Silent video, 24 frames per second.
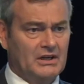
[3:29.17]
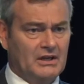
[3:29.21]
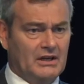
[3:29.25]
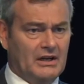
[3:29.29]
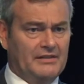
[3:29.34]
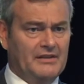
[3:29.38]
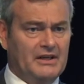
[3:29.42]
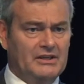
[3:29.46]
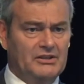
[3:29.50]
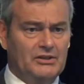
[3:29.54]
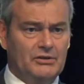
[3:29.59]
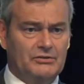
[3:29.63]

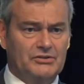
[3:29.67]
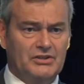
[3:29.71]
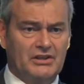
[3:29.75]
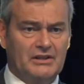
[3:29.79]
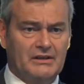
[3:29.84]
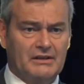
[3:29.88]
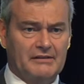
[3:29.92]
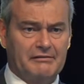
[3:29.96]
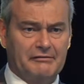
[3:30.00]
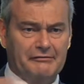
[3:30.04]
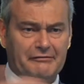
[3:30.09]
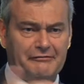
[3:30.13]
and then
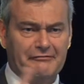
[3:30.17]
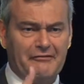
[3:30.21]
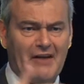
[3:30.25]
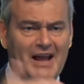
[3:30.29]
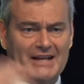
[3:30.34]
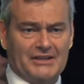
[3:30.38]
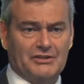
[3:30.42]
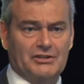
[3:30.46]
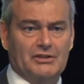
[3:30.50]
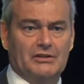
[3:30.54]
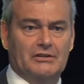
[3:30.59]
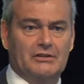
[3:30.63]
using a
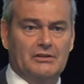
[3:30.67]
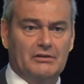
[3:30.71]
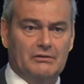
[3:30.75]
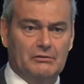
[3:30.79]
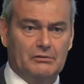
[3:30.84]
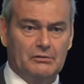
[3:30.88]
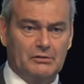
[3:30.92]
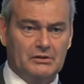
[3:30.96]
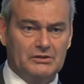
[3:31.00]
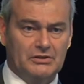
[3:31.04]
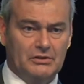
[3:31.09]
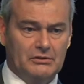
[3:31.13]
factor,
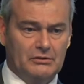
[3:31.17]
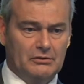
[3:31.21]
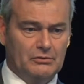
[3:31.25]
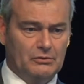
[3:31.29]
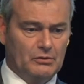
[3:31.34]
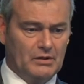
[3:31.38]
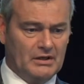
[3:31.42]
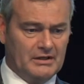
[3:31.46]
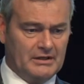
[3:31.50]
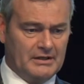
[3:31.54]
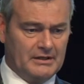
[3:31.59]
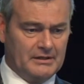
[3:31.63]
you,
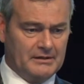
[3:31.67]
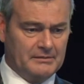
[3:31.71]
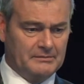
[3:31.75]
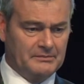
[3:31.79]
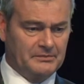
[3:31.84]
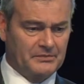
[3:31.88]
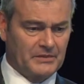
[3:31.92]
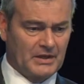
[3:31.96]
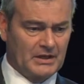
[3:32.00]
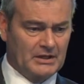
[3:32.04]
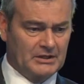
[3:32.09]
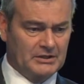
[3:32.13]
you,
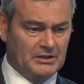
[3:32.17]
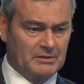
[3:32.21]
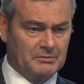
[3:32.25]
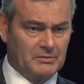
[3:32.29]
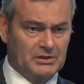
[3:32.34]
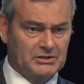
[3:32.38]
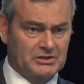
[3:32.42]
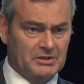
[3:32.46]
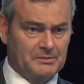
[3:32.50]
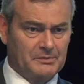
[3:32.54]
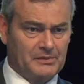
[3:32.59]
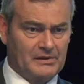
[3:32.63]
um, you
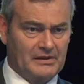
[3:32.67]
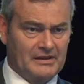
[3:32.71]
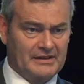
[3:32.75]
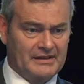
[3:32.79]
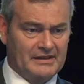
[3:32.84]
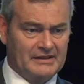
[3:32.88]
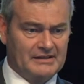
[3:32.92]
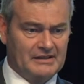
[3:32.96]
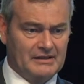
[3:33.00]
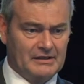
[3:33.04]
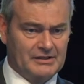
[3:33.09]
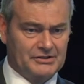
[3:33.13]
multiply
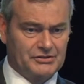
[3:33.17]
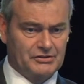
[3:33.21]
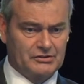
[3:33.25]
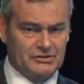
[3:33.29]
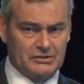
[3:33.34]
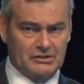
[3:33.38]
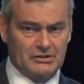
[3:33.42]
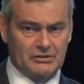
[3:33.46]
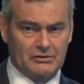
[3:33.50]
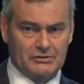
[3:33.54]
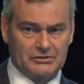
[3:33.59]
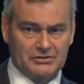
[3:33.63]
that
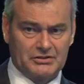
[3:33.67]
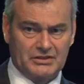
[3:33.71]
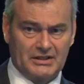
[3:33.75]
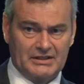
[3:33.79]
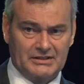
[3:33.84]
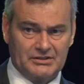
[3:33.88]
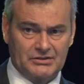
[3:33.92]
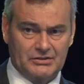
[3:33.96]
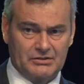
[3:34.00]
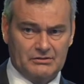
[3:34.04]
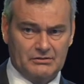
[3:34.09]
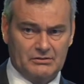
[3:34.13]
nitrogen
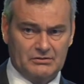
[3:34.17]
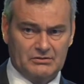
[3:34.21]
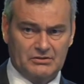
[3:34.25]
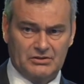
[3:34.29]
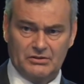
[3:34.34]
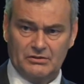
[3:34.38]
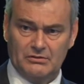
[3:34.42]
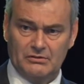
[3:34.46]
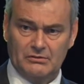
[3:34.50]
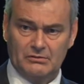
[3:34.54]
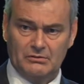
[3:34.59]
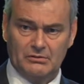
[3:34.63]
content to,
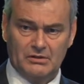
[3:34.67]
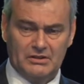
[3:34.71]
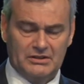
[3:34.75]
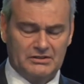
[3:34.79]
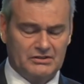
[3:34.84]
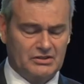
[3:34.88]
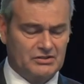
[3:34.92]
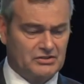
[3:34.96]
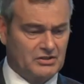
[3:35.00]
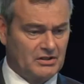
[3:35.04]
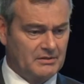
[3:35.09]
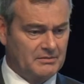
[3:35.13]
to uh,
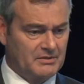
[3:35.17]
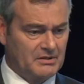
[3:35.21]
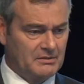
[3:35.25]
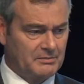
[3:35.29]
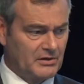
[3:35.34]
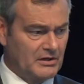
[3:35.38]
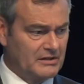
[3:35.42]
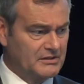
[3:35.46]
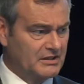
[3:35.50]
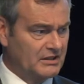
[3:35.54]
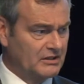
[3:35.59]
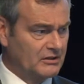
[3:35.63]
determine the
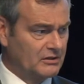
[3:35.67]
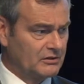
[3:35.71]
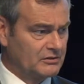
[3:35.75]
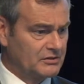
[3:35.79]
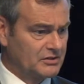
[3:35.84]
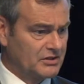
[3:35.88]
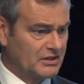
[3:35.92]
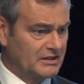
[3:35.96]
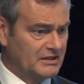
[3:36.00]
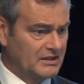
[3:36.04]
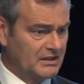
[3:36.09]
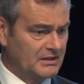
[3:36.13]
protein
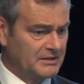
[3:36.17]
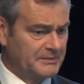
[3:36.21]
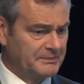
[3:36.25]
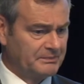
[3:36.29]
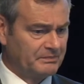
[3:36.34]
content.